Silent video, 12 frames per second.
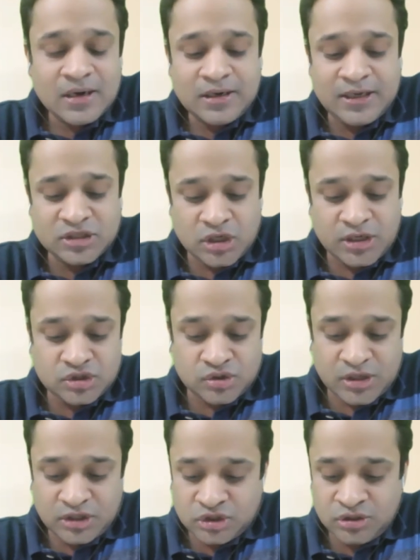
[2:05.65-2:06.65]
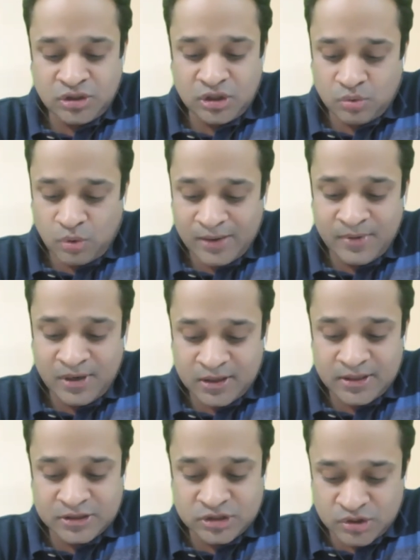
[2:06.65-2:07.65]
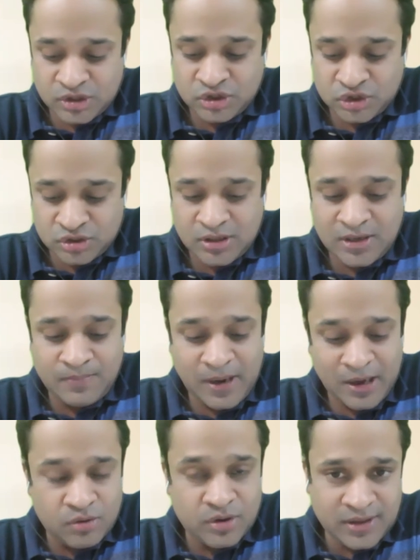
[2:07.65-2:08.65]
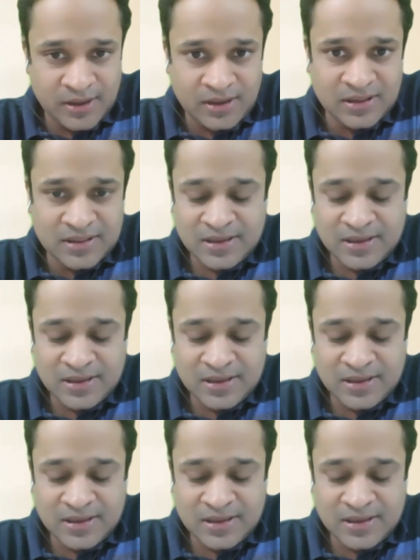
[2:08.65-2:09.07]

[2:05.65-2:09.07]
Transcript: teacher education, environmental education, and bioethics.